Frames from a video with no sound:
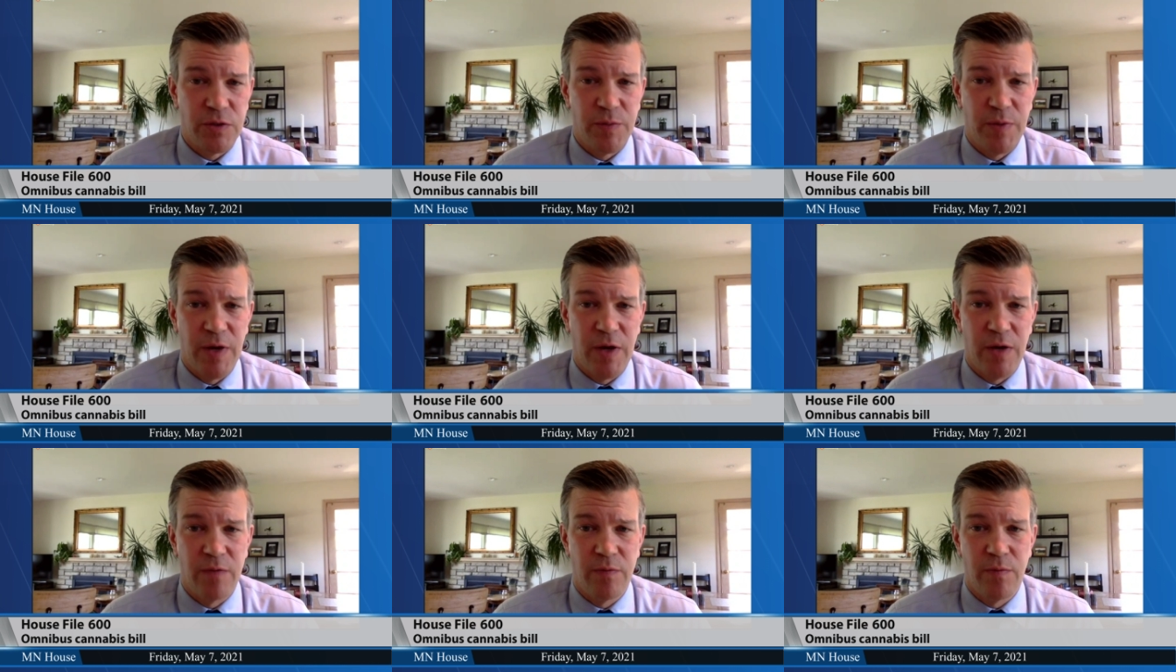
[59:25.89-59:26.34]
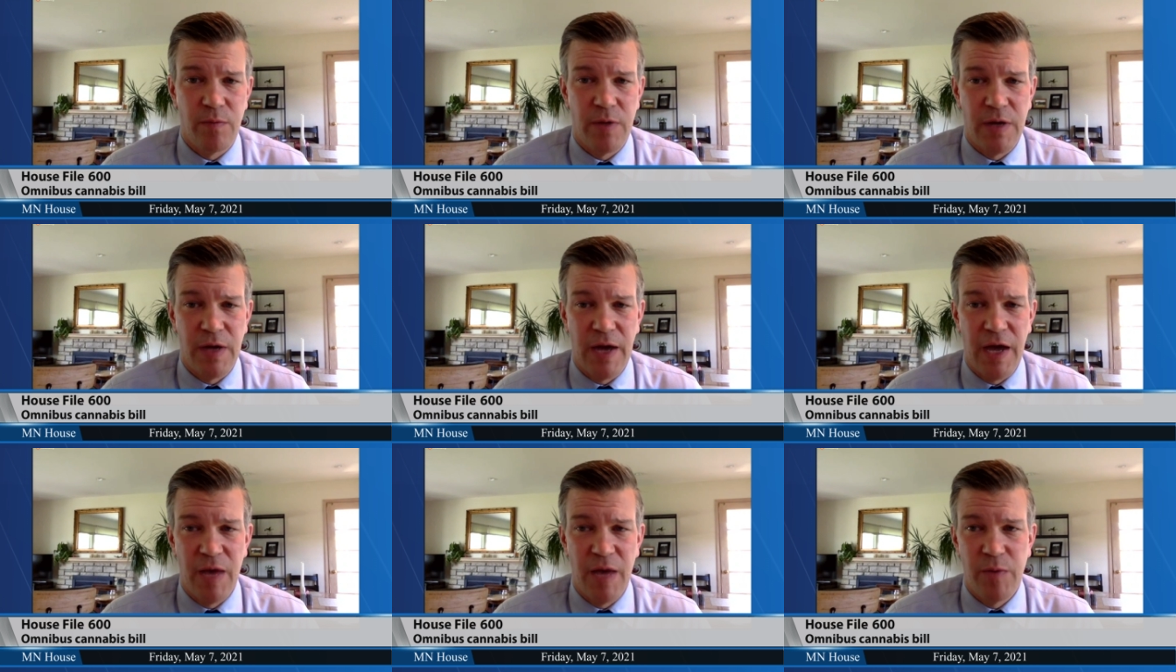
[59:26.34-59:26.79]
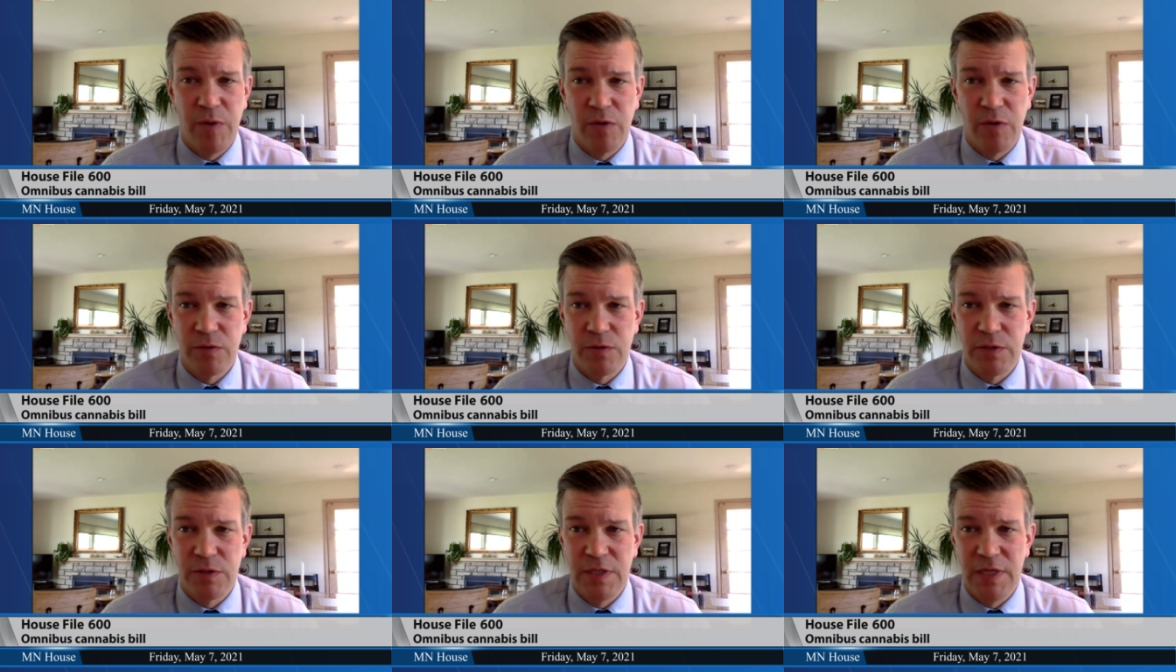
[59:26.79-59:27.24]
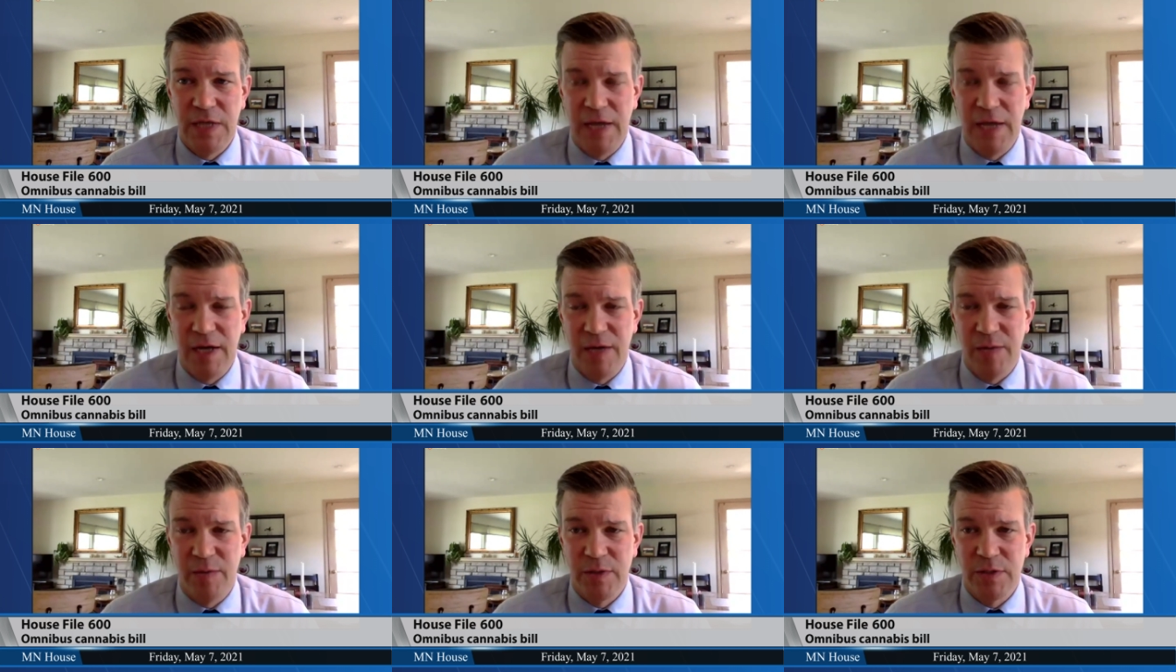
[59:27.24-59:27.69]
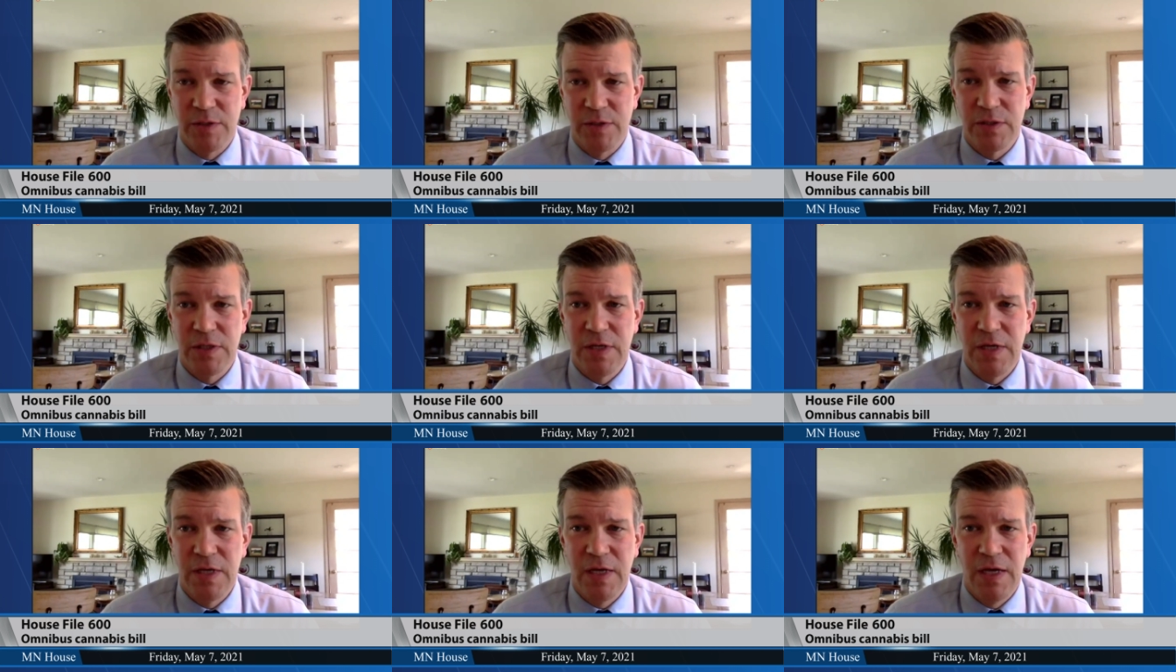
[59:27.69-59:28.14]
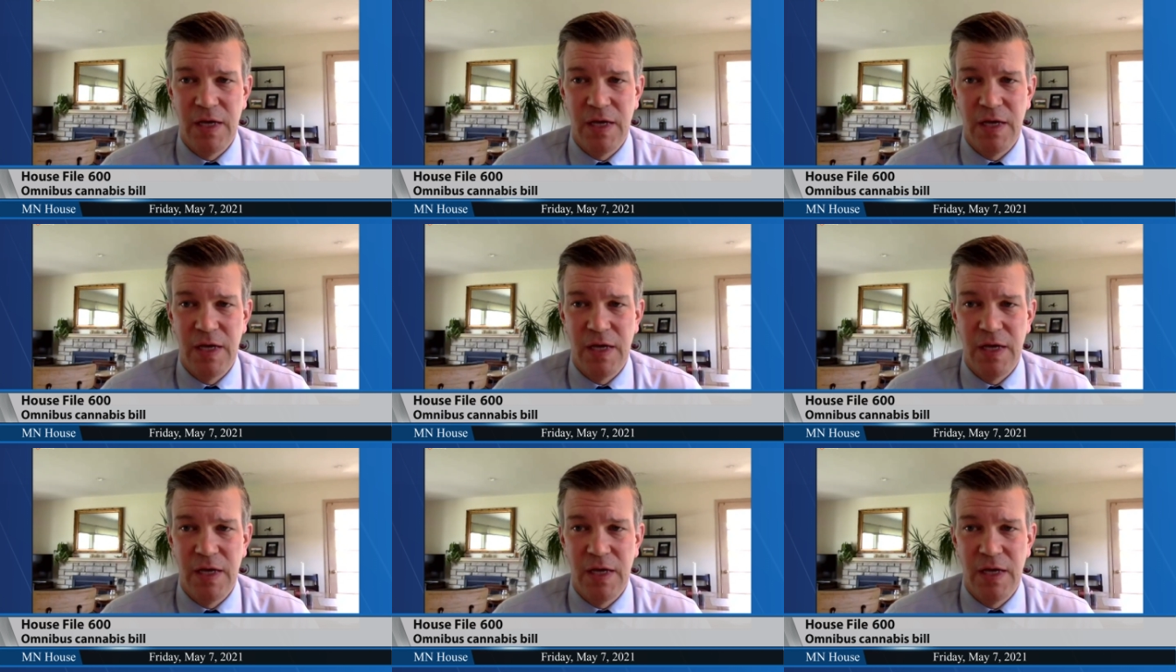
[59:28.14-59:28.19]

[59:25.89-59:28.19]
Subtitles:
about high potency cannabis